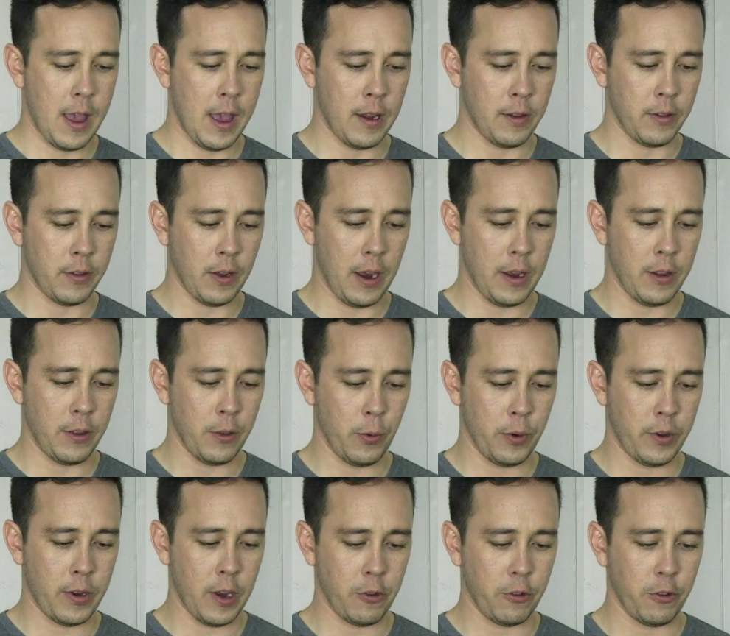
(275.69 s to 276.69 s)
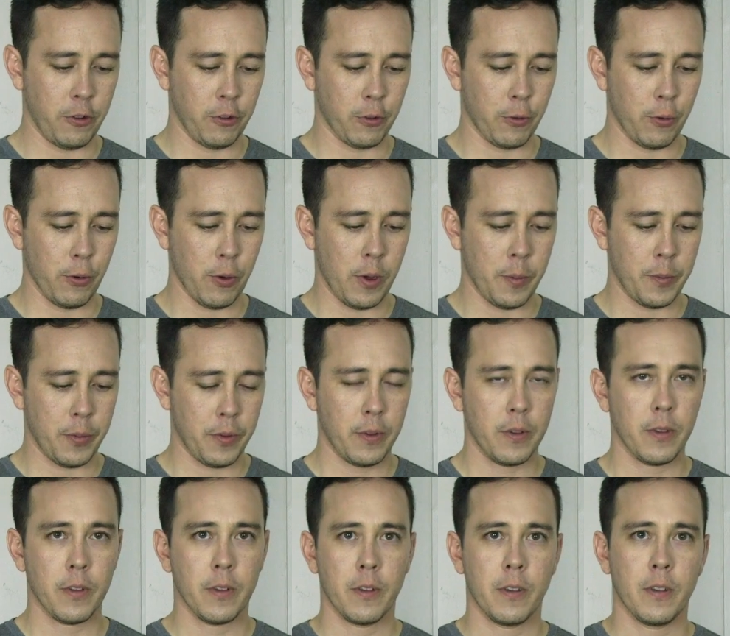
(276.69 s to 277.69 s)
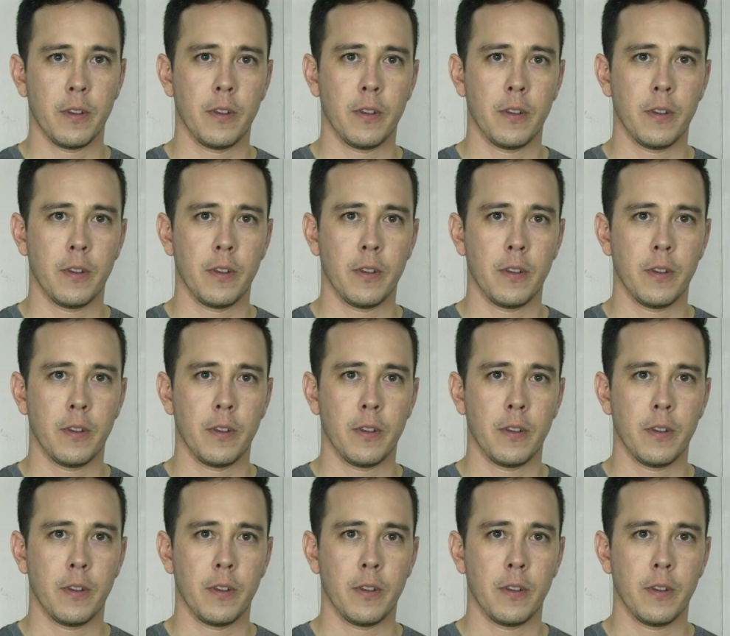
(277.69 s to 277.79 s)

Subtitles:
and tighten the retention screw up.